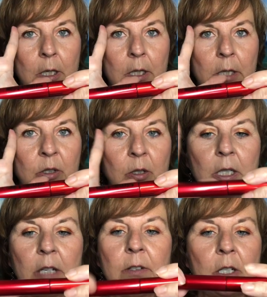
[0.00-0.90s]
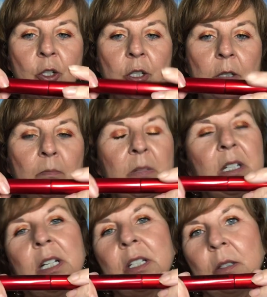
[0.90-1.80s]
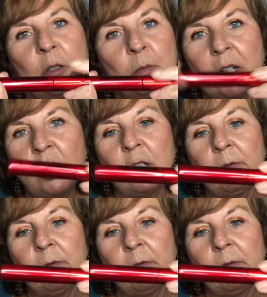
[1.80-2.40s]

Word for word: gives good definition, but doesn't do much